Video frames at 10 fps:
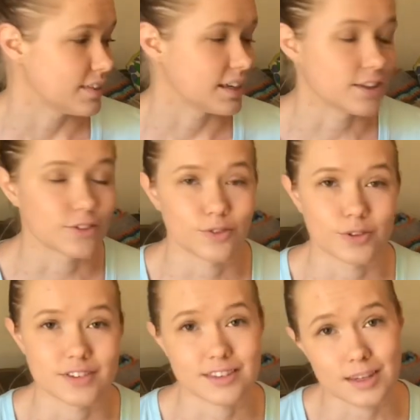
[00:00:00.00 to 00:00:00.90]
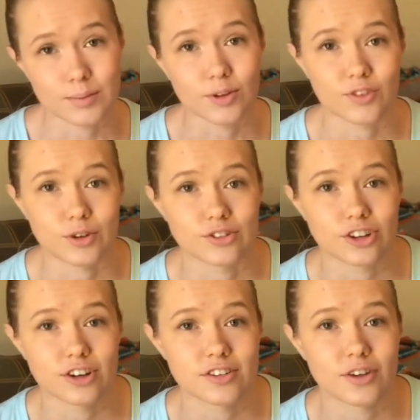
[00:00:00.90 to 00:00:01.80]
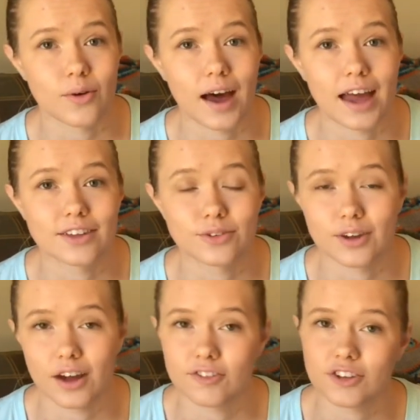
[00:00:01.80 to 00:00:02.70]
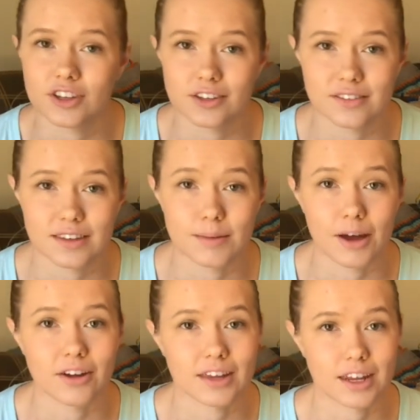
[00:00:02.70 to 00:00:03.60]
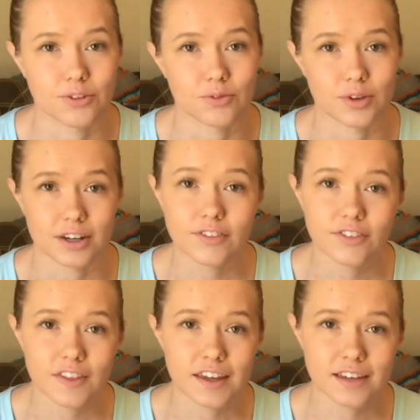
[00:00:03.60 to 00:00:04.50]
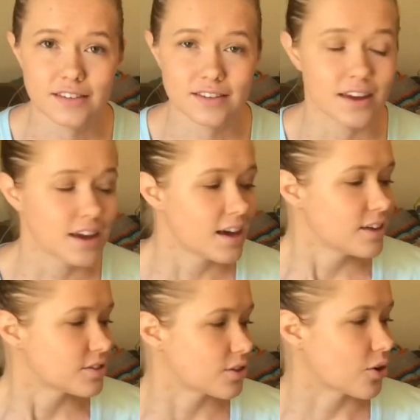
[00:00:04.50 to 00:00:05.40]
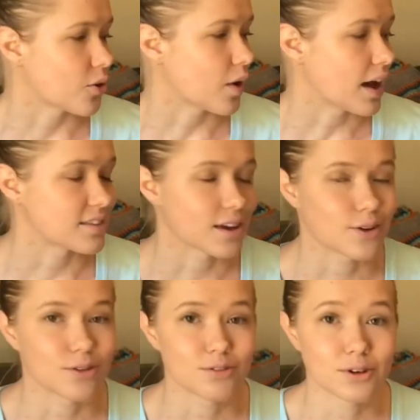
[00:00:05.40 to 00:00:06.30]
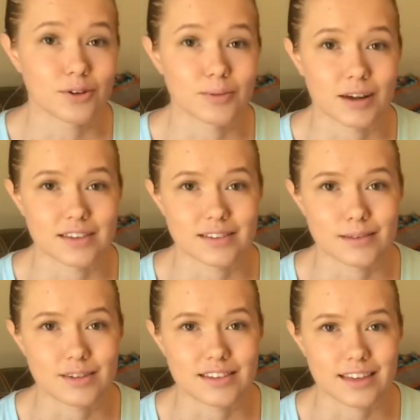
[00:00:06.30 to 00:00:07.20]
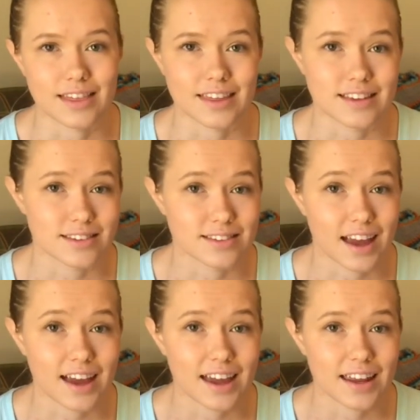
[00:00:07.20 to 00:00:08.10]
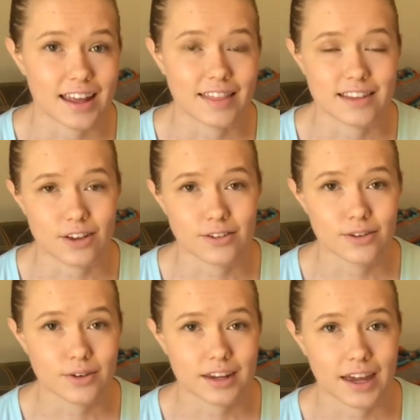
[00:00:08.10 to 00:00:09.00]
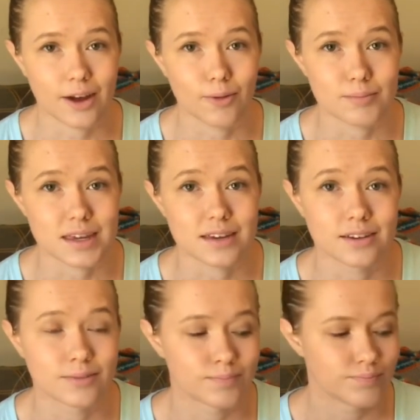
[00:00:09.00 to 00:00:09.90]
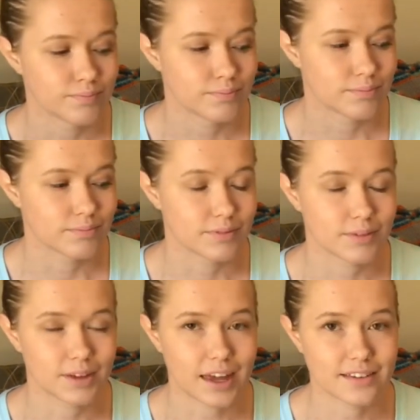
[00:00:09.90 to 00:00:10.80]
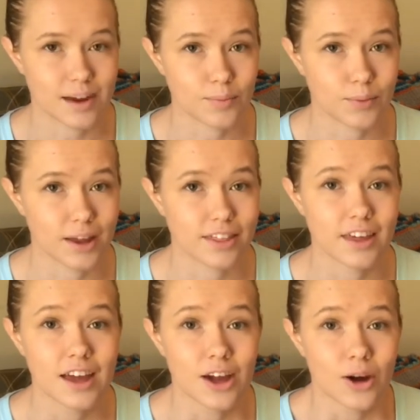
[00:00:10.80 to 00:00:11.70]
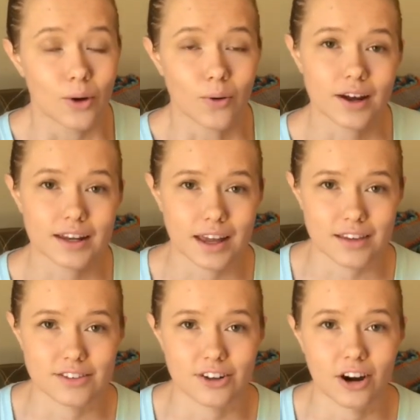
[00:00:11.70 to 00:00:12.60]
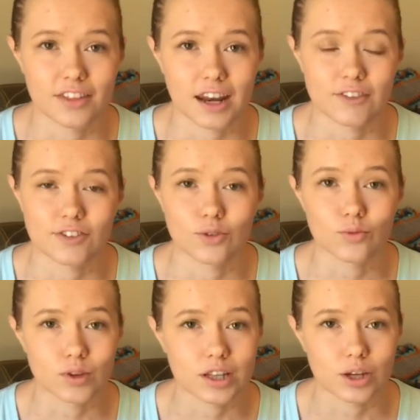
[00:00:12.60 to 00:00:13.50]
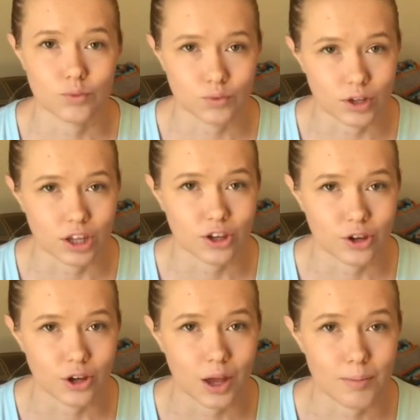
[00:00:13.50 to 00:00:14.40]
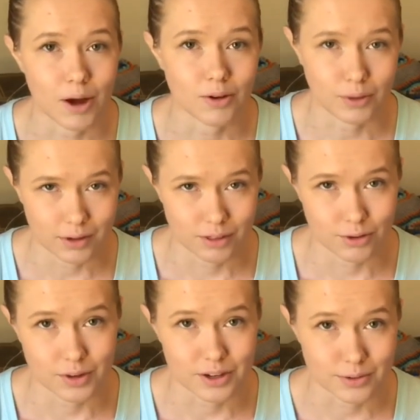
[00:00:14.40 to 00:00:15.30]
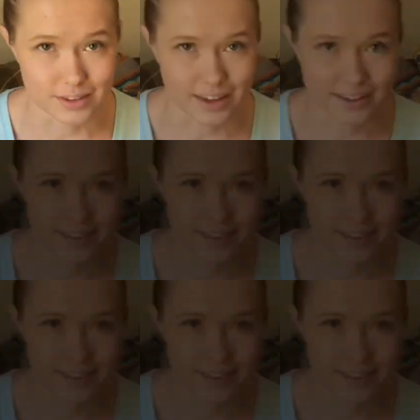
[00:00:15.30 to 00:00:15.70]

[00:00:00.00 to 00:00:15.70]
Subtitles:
in the foreseeable future. So I do not feel guilty about getting rid of things. So as I go through, you might see me set things aside, and that's also going to help me end up with organized yarn that I feel really, really good about going through and using.